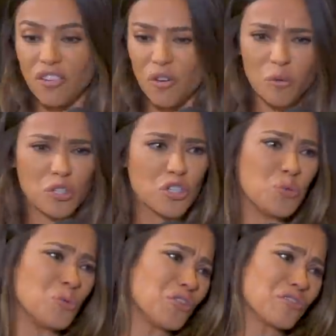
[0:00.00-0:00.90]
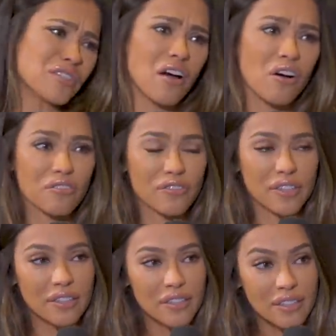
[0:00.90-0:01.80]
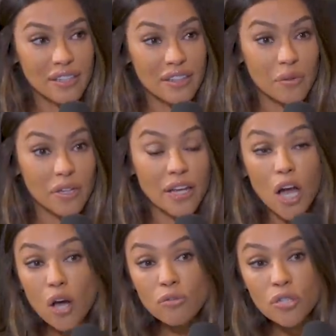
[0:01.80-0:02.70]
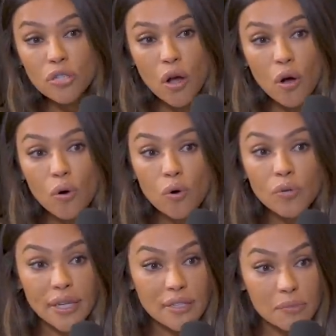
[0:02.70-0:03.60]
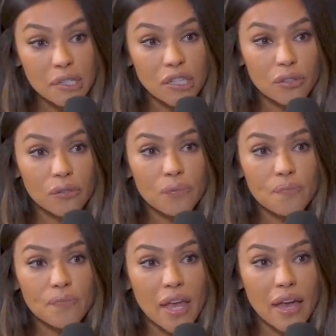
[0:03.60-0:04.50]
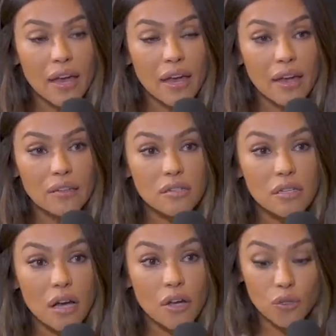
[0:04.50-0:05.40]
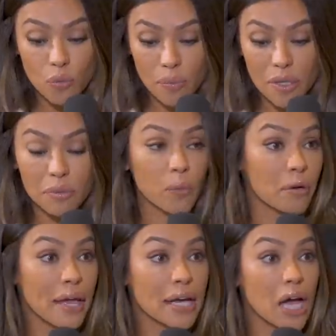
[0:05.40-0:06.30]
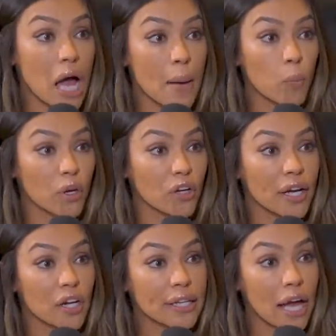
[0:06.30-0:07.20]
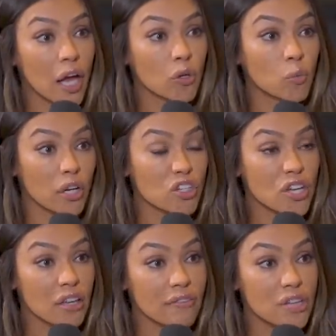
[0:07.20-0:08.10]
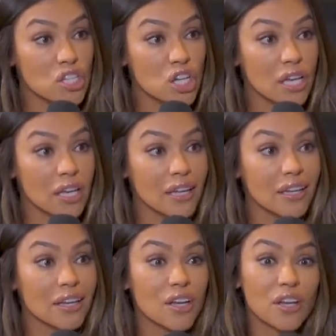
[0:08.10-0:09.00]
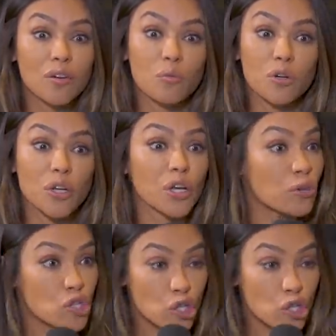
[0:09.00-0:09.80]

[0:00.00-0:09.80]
and you don't know what to do with yourself. And they were like, oh, so nice to meet you. And uh, you won't be able to wear makeup, wear your hair down, watch television. We're going to go to